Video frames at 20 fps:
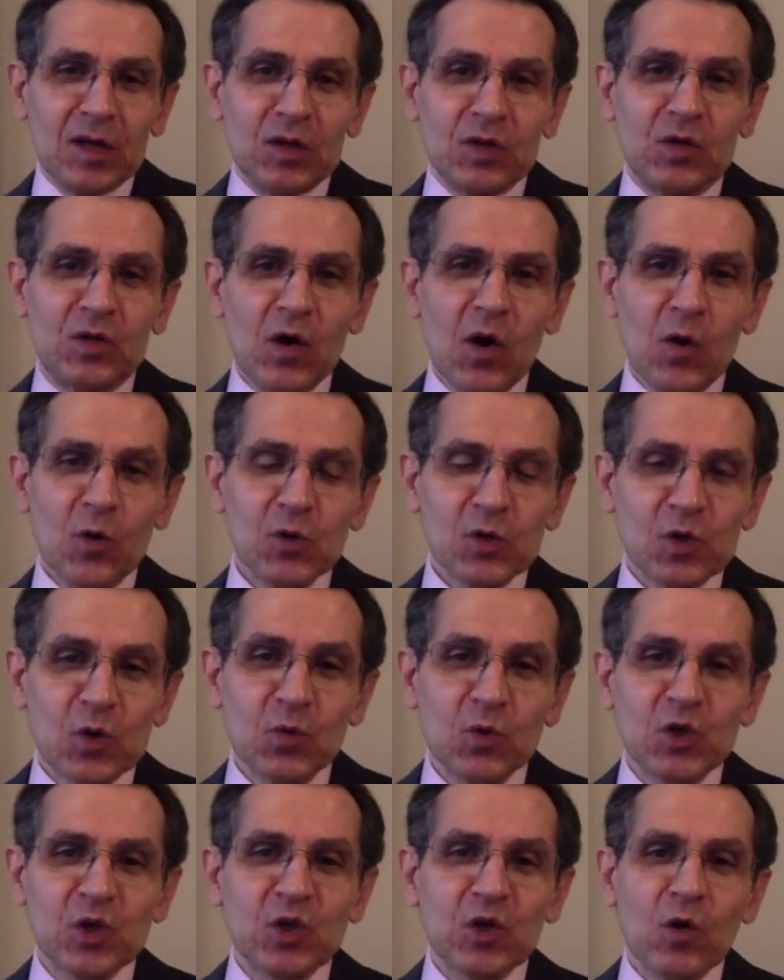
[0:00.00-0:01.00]
those
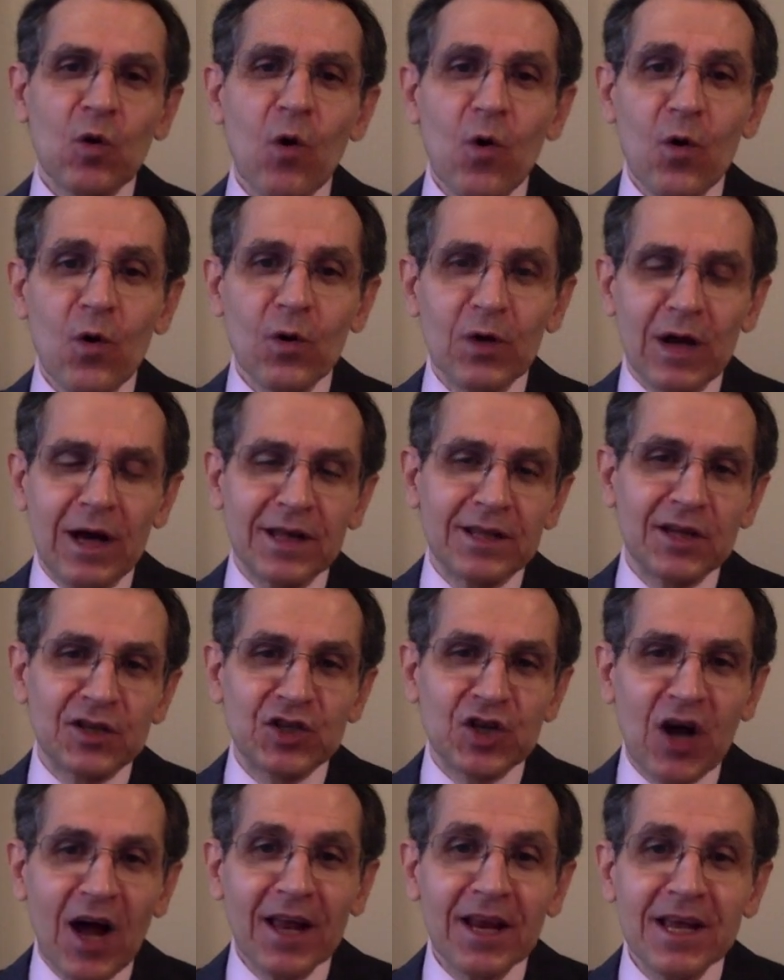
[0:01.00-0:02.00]
who stole, uh, the
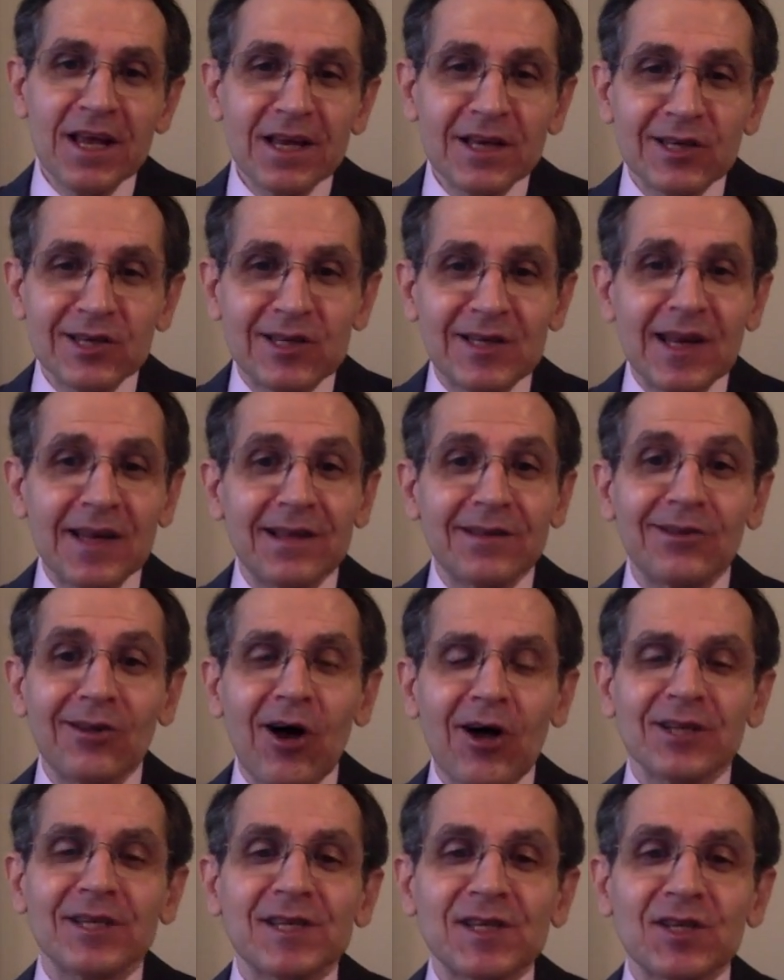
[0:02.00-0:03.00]
Chinese did
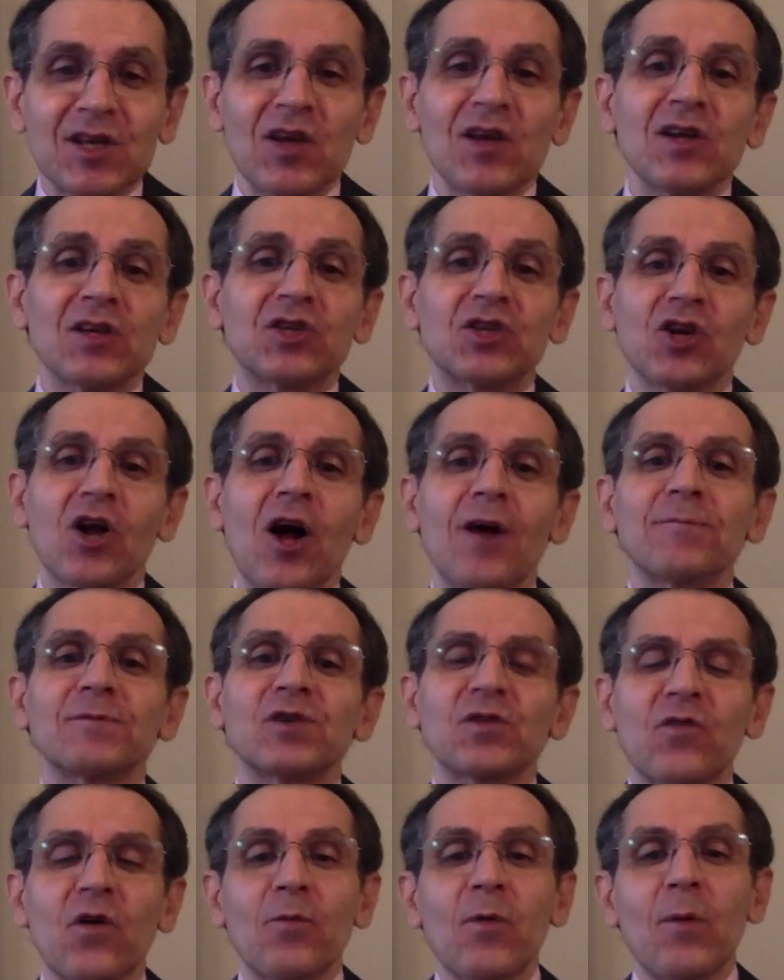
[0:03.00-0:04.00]
not steal
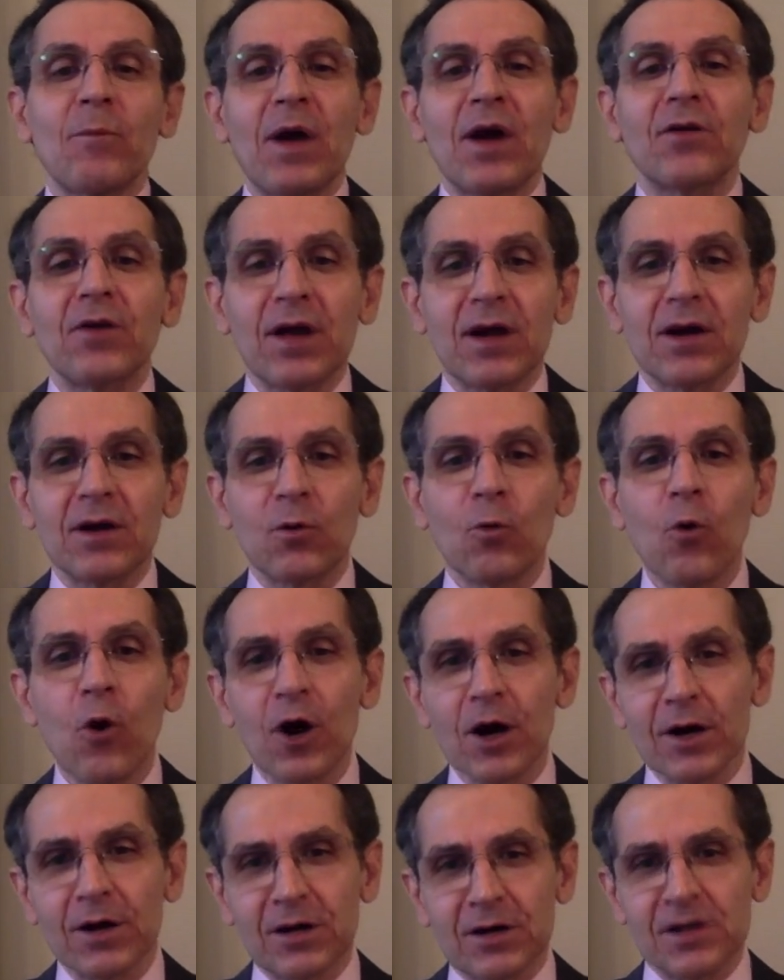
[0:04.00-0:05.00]
jobs from American
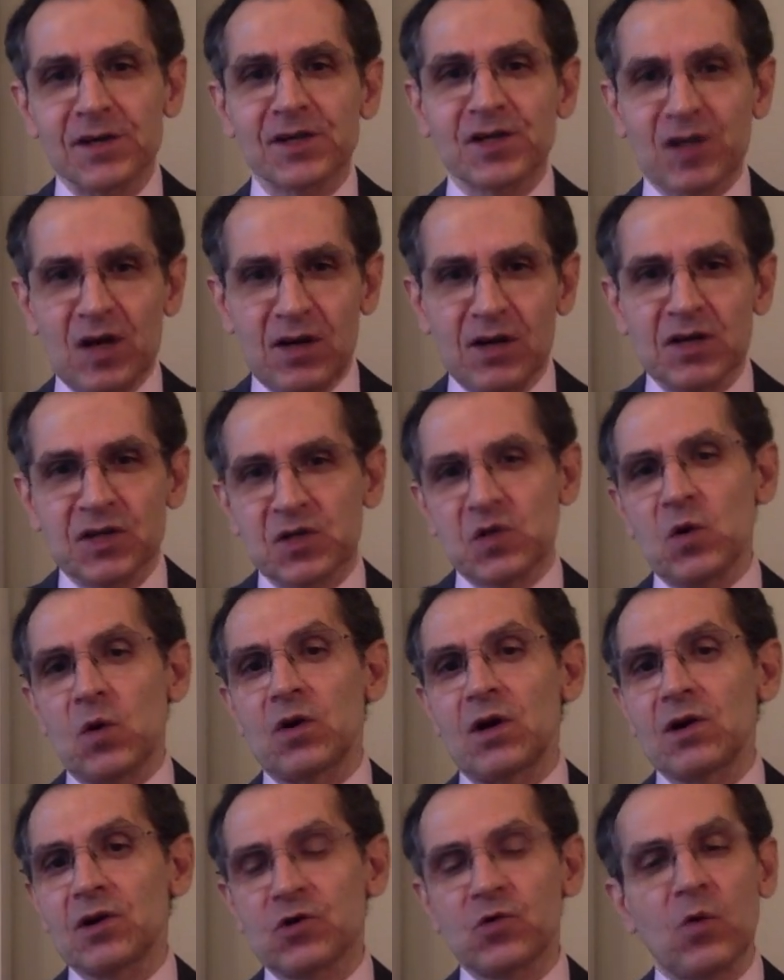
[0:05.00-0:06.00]
workers as
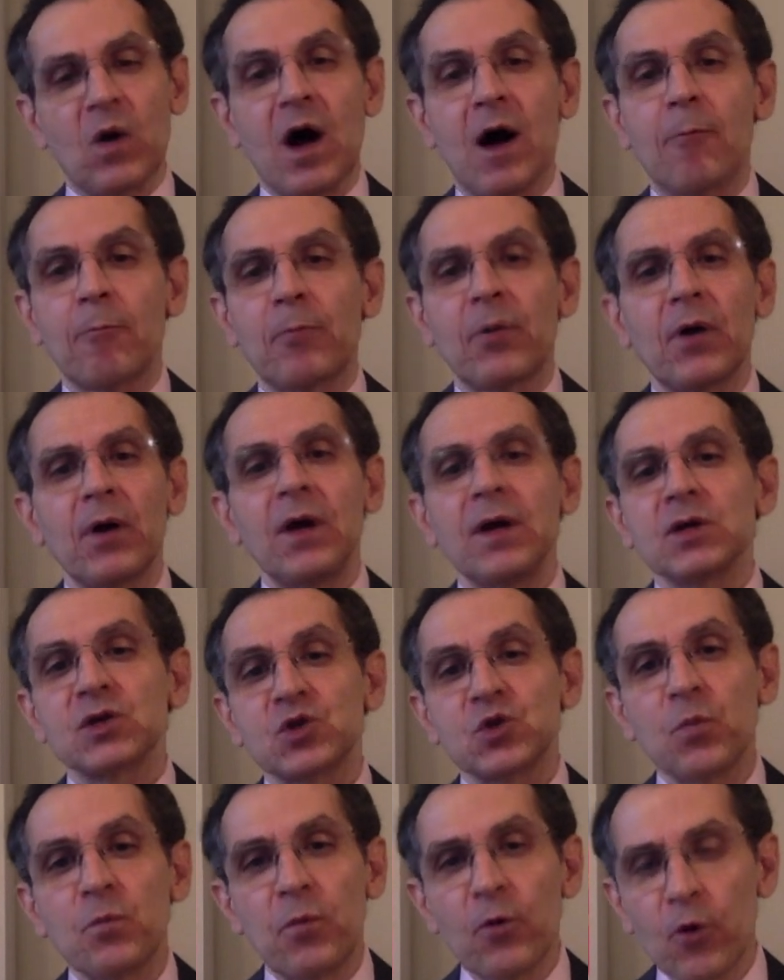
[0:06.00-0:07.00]
Donald Trump
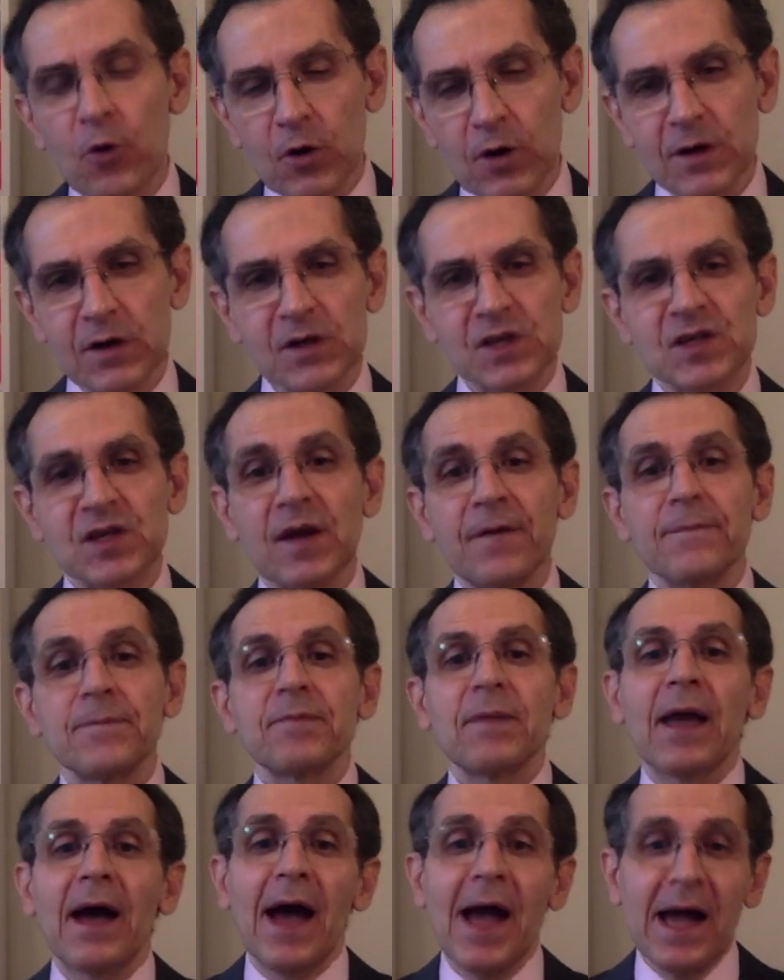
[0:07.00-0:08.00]
supporters
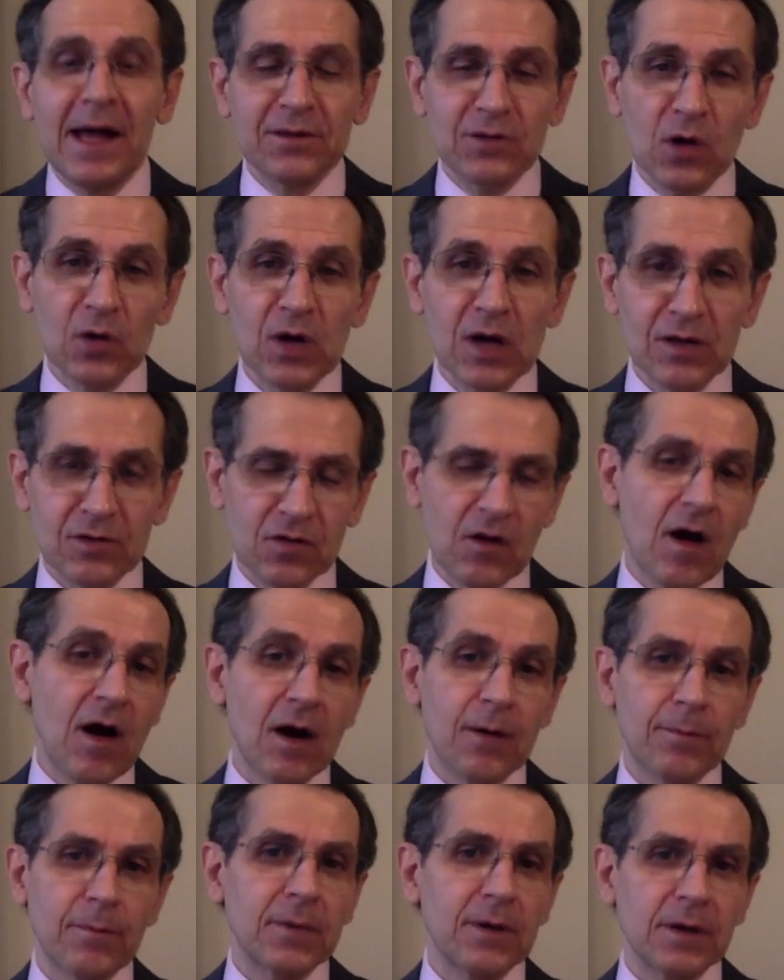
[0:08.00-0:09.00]
and Donald
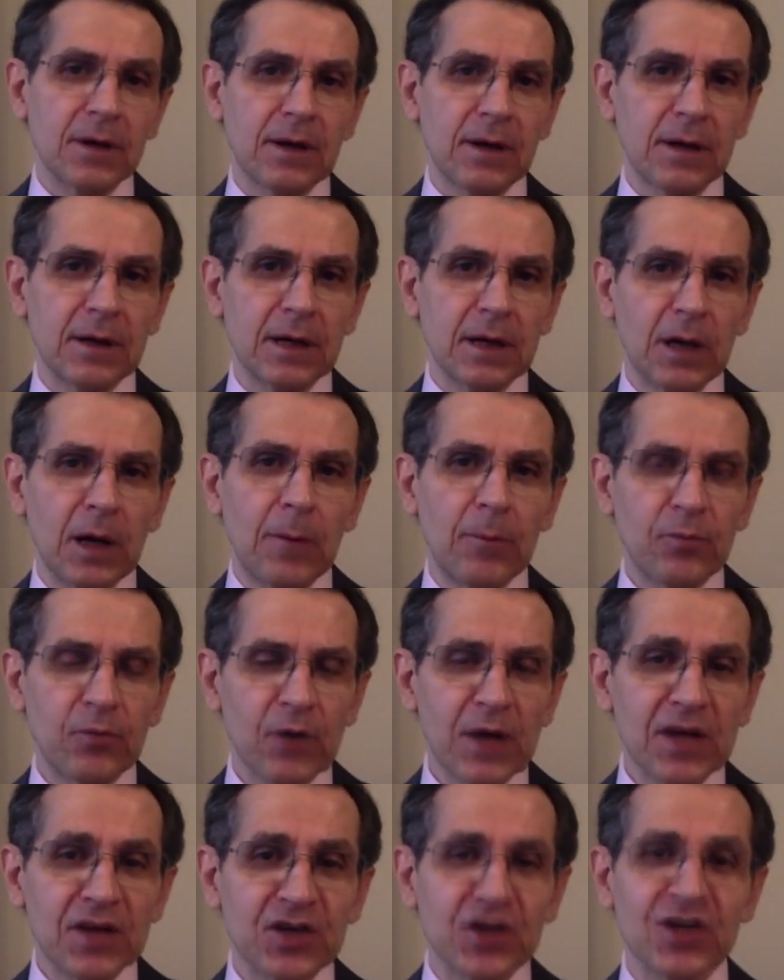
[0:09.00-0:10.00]
Trump uh, uh,
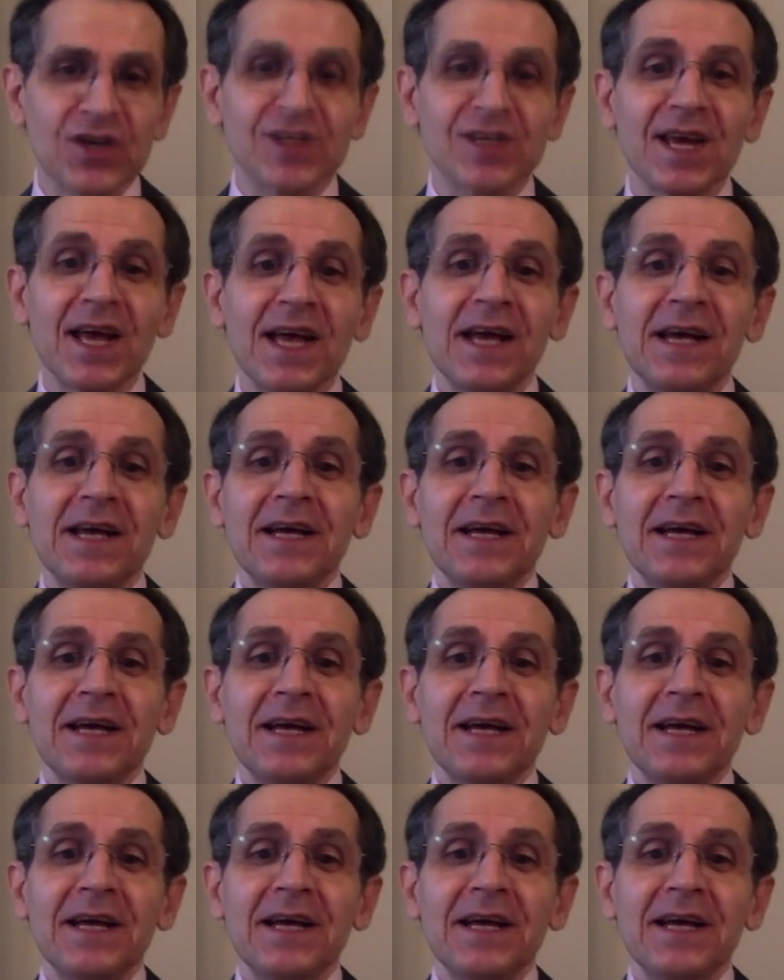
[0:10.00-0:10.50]
preaches.